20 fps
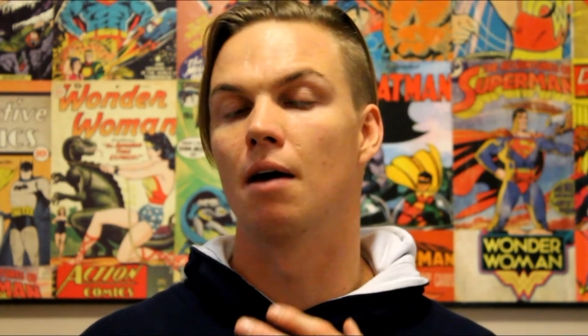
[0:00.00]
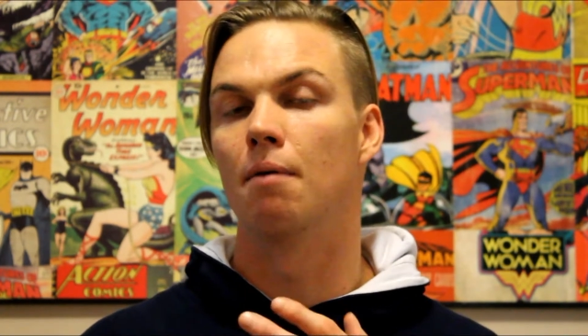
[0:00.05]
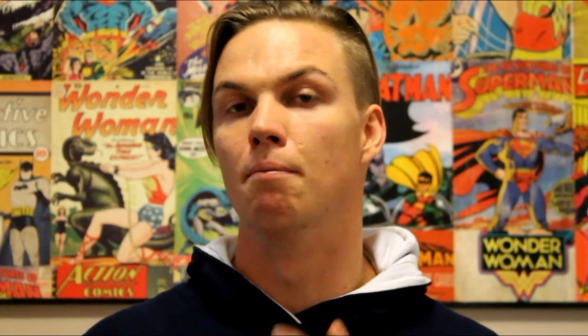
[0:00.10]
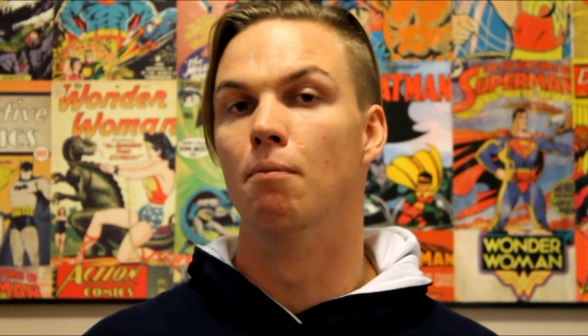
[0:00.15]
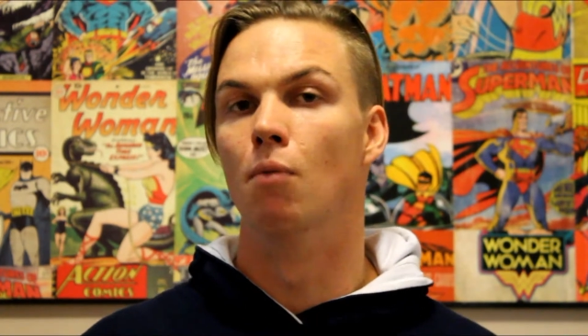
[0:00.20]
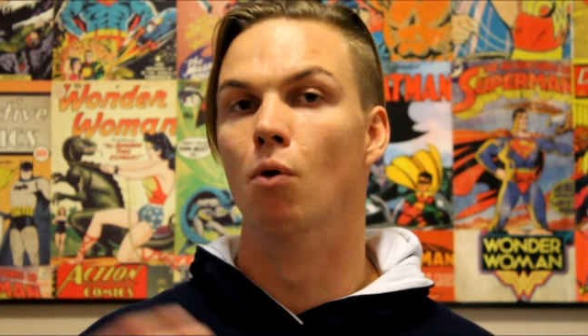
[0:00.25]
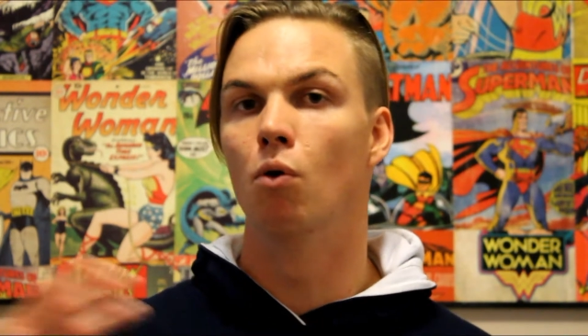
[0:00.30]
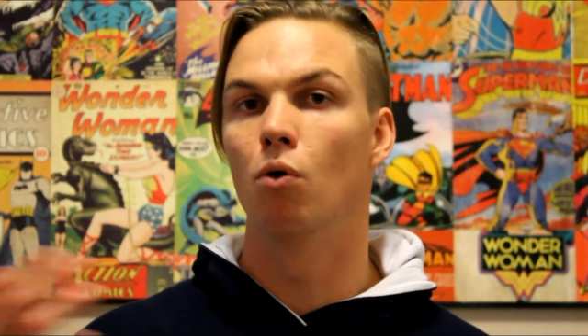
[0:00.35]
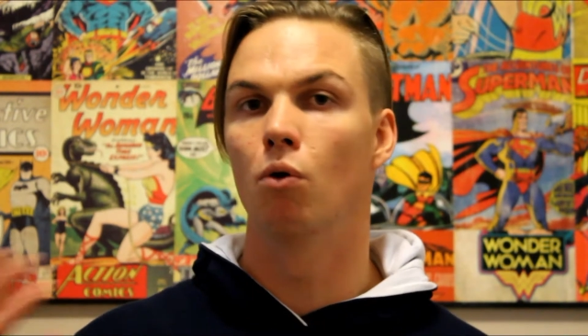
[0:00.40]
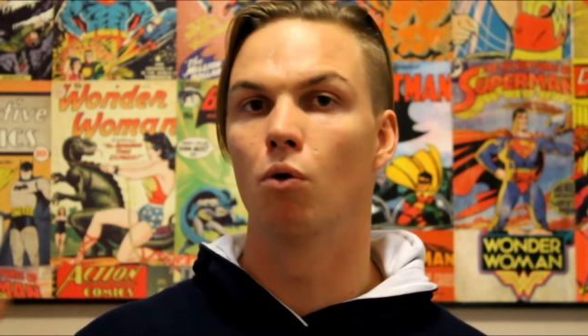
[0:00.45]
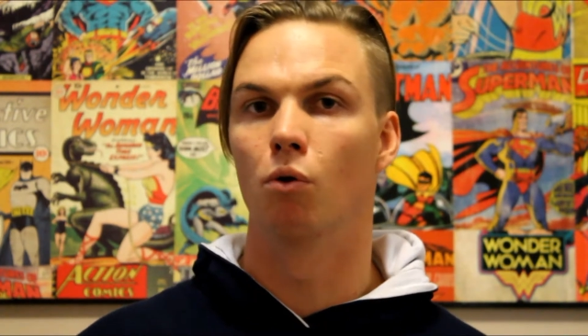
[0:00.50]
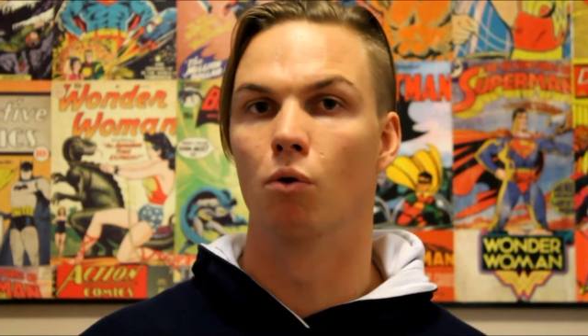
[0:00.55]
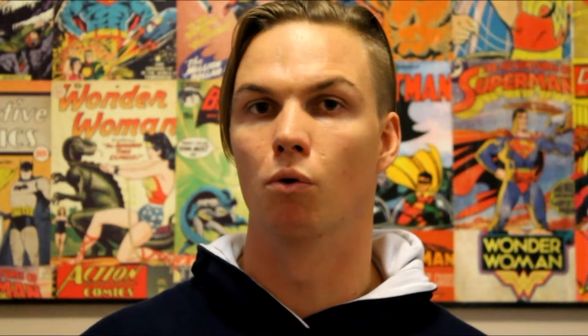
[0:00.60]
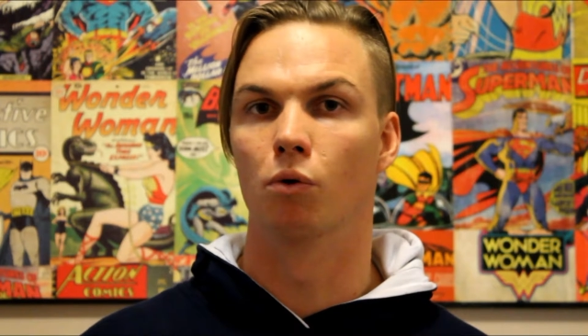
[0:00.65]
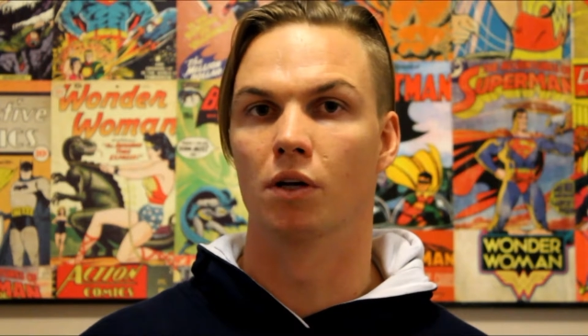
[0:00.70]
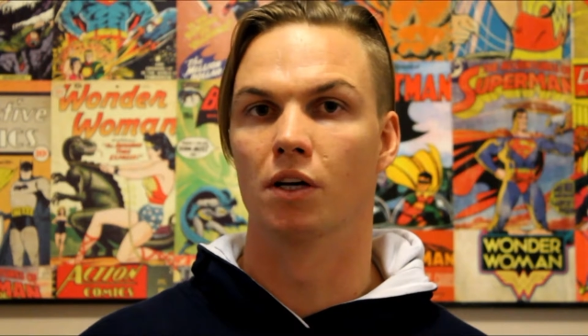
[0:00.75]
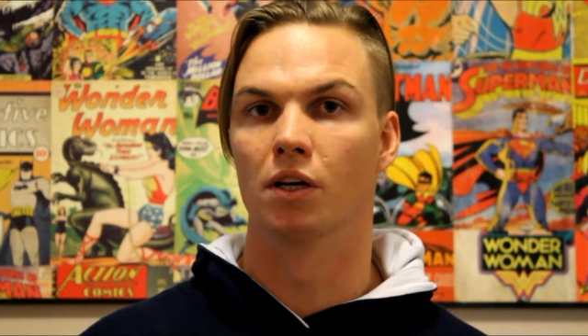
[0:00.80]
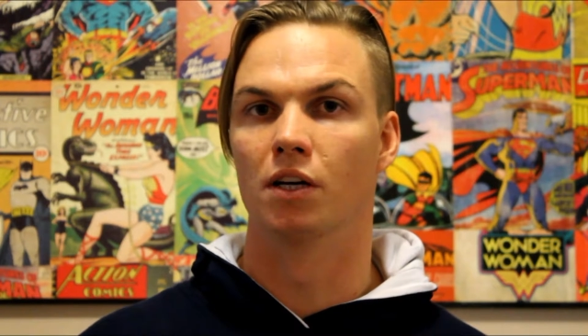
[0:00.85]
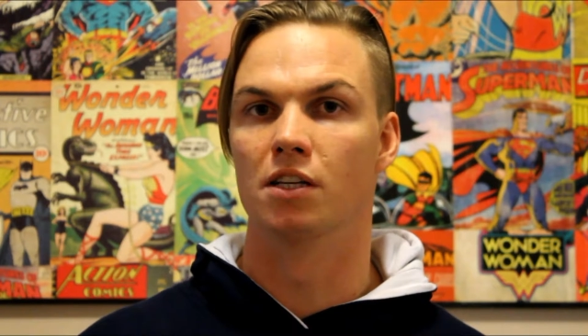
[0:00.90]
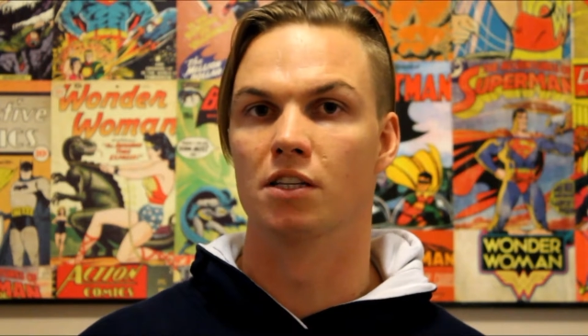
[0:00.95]
more
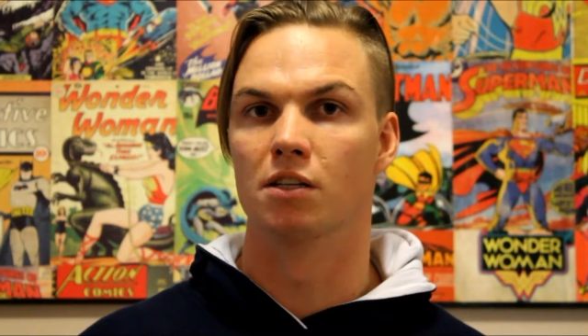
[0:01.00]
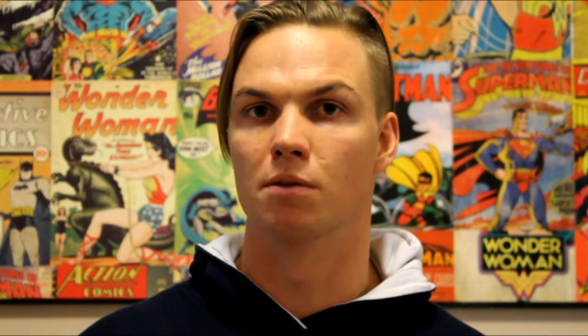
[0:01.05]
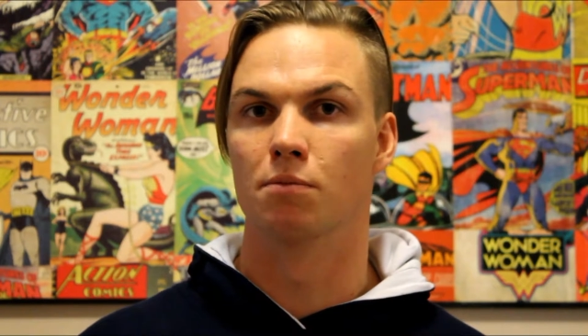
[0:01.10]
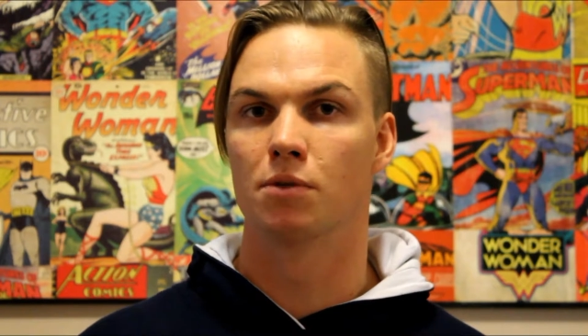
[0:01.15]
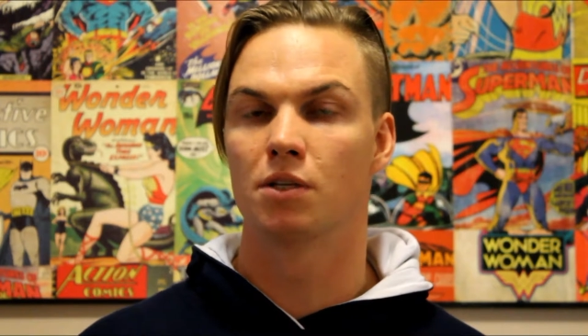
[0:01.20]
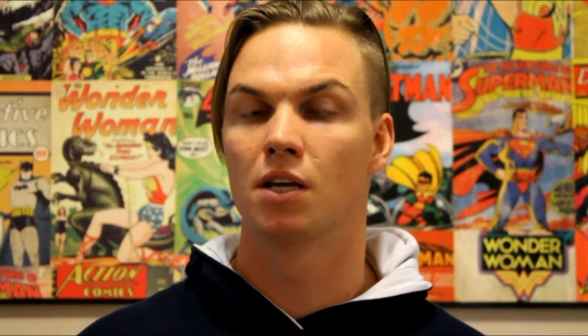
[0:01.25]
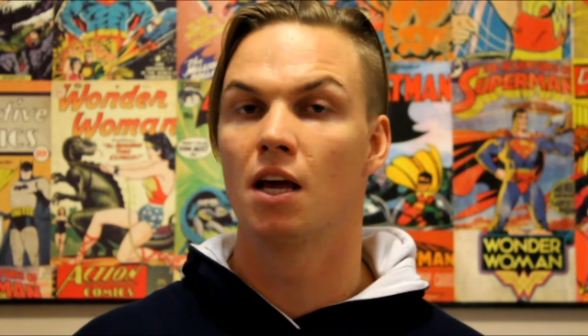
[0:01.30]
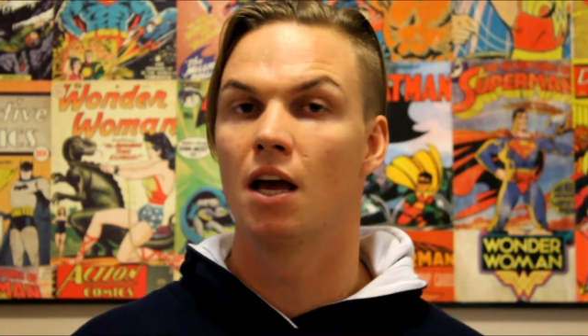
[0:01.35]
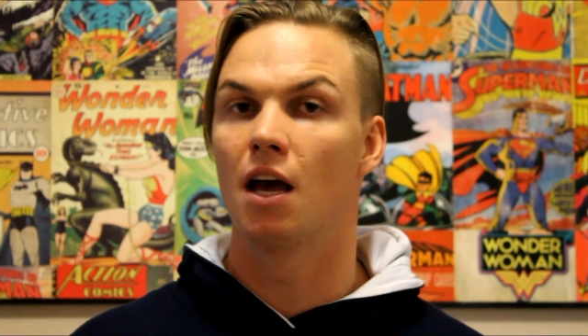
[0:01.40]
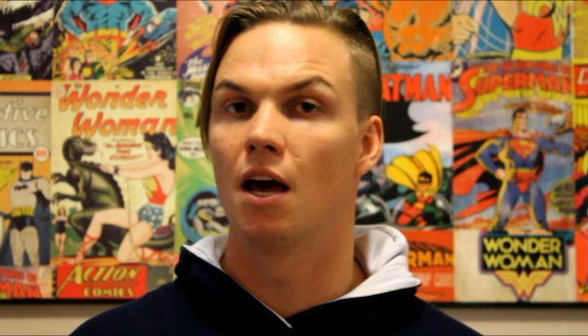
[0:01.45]
organisms.